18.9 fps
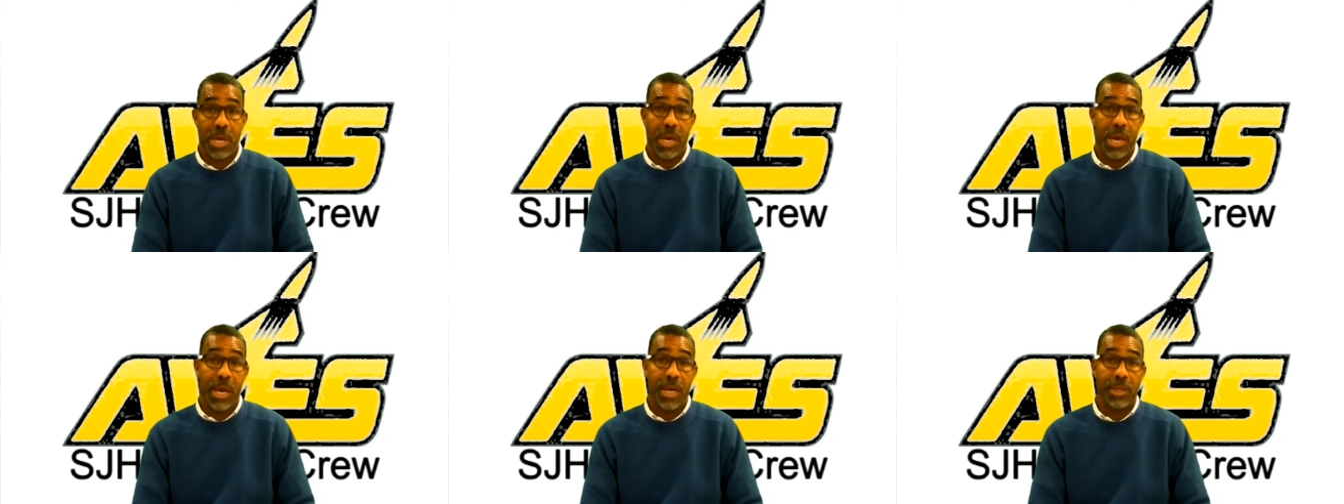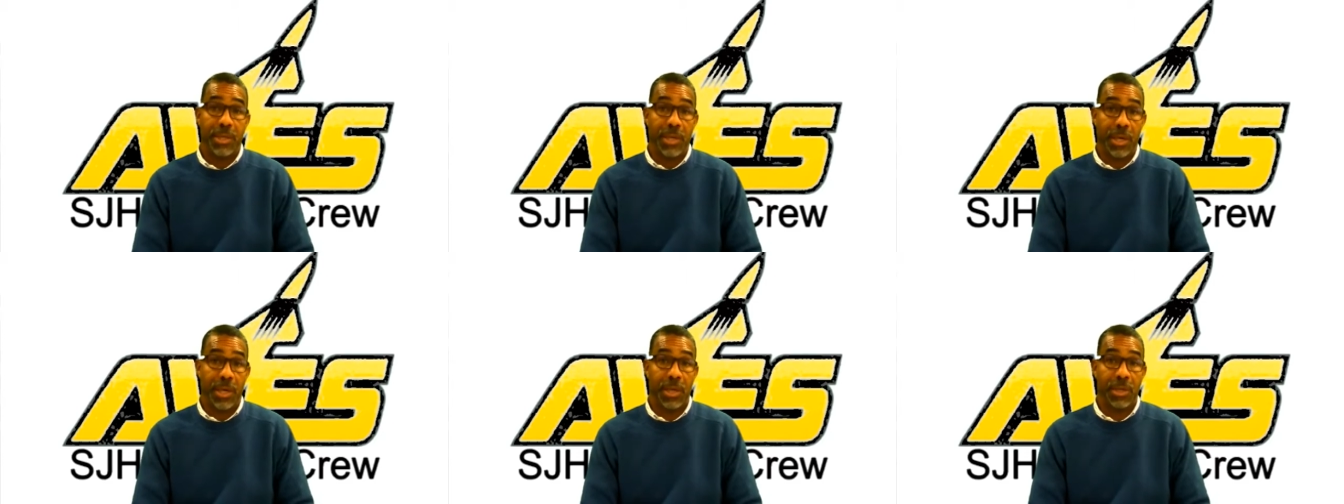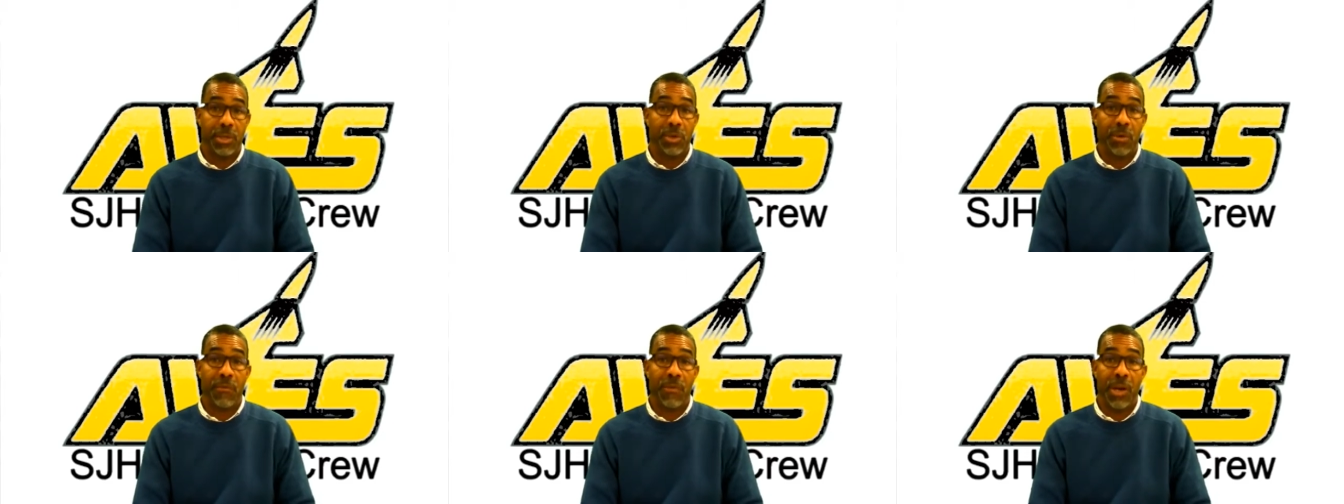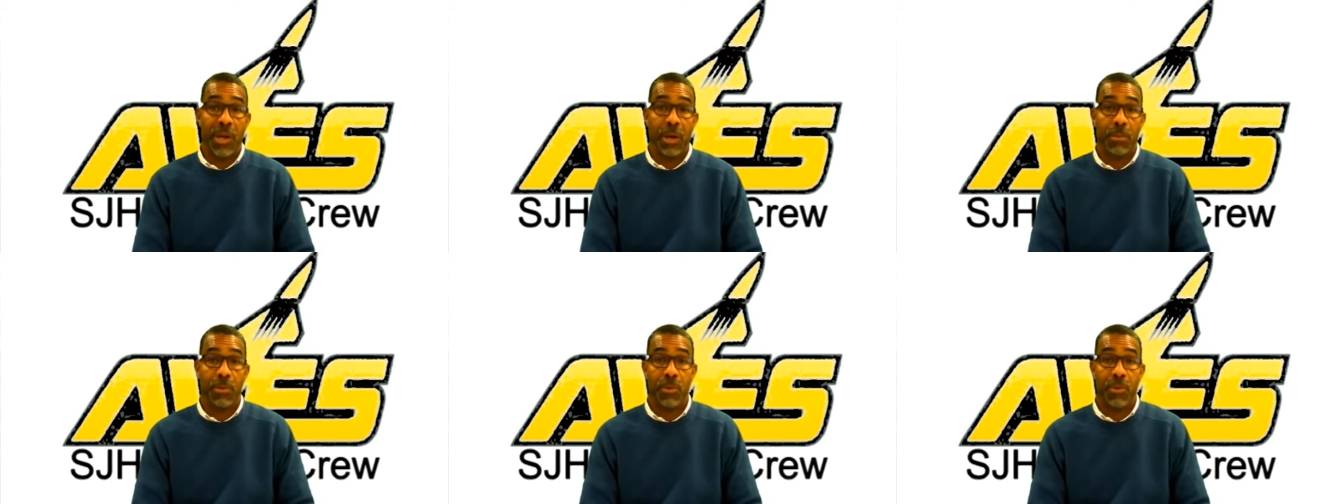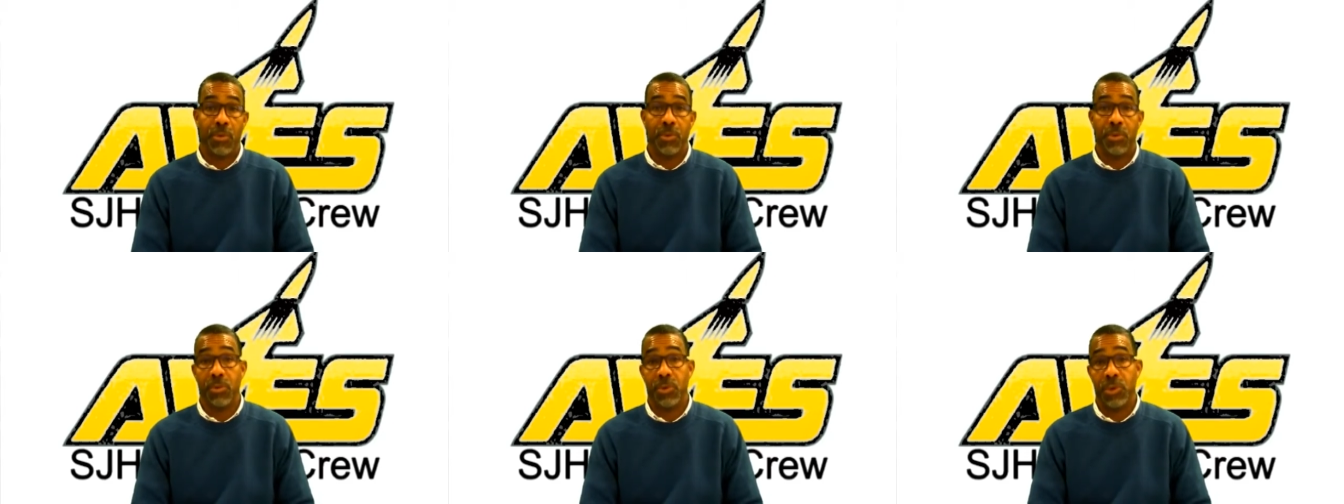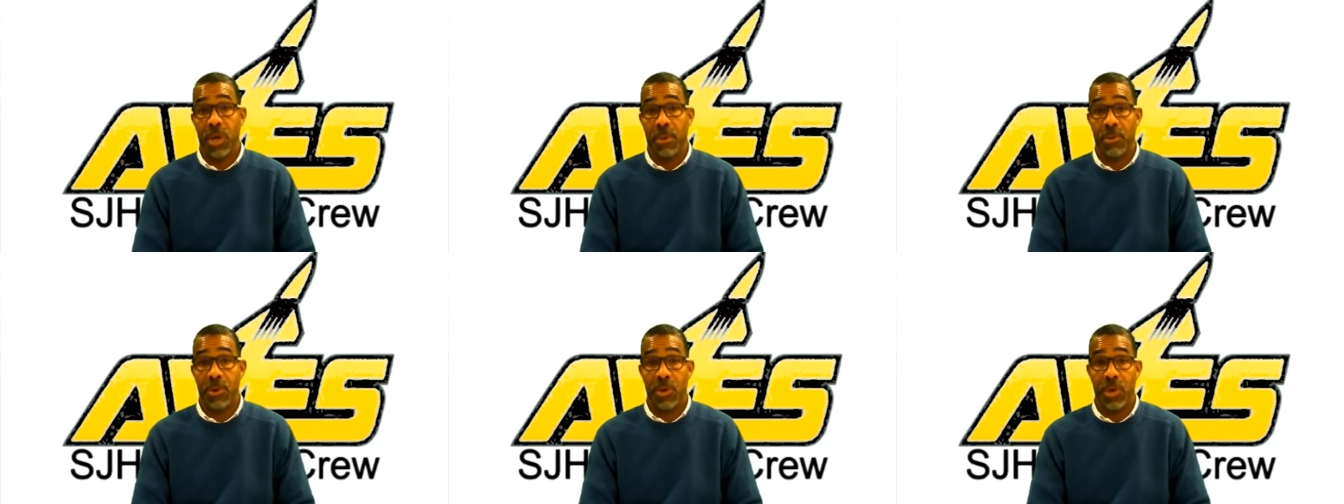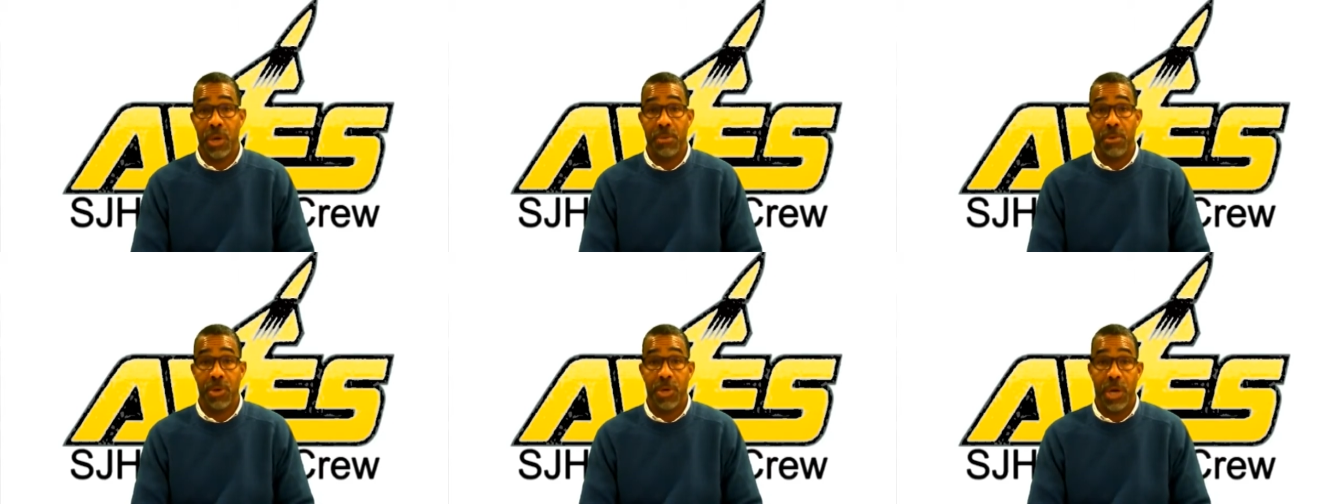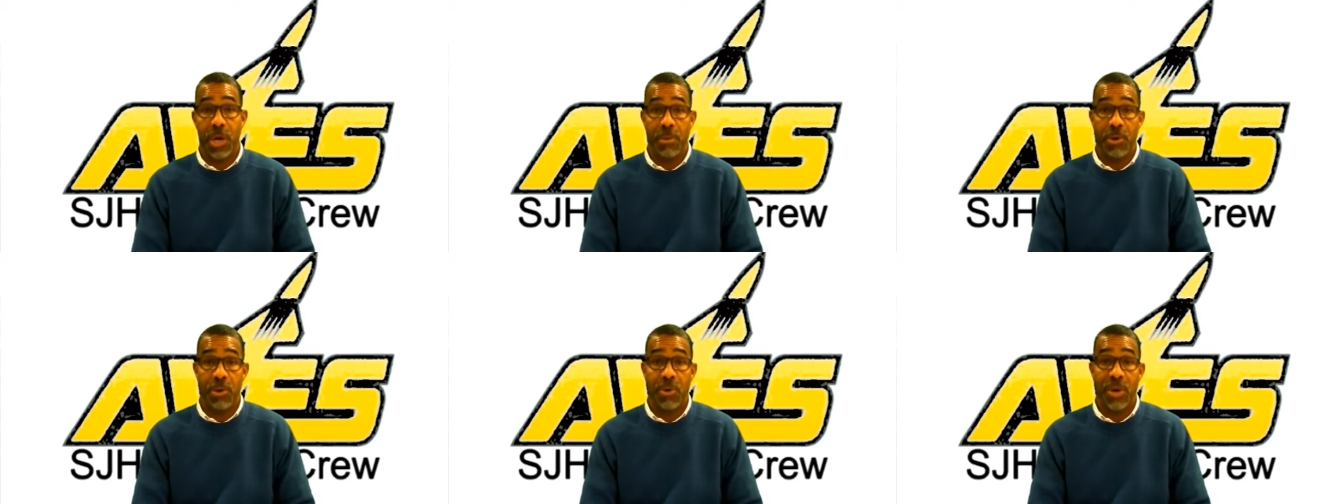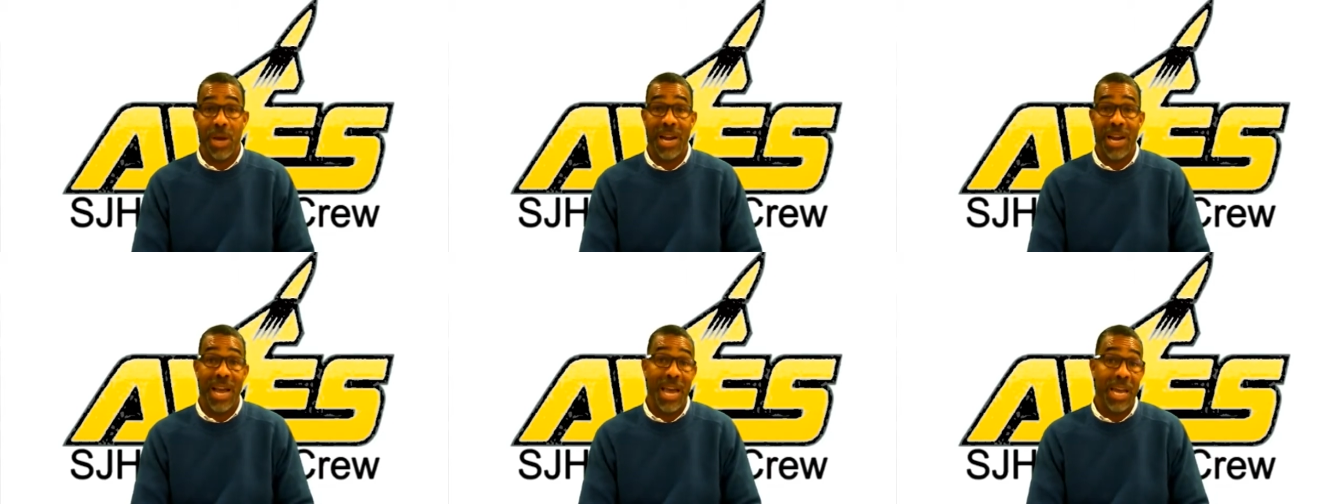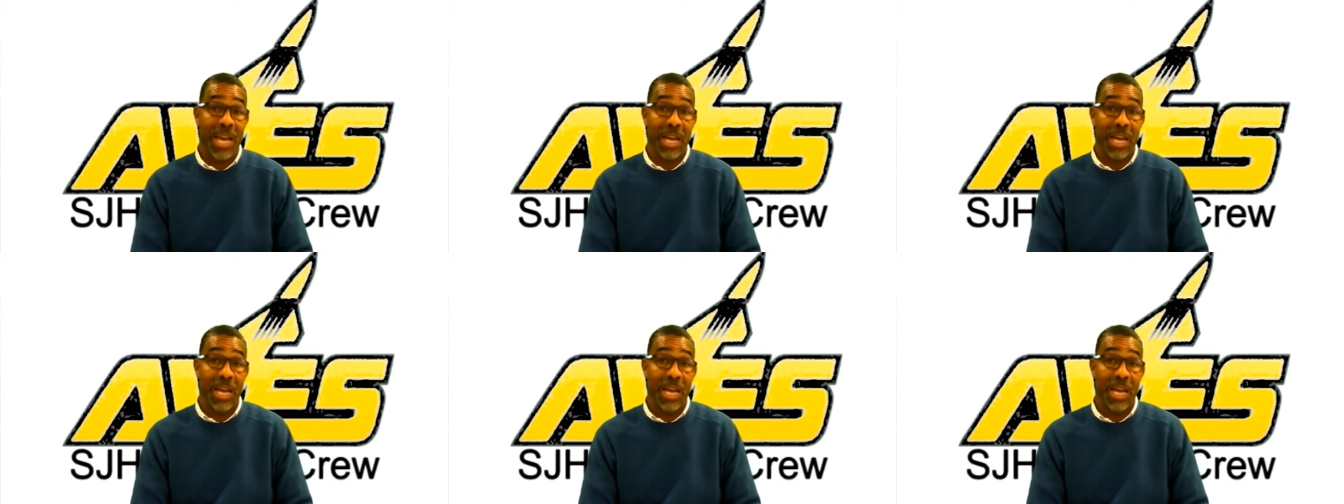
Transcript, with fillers: and tickets are available through www.avestheater.org.